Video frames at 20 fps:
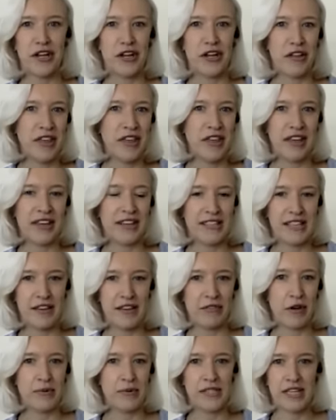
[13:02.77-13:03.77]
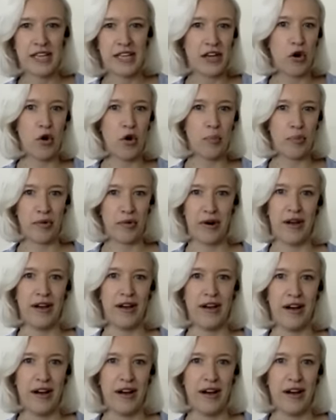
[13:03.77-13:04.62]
I think if I was singing opera,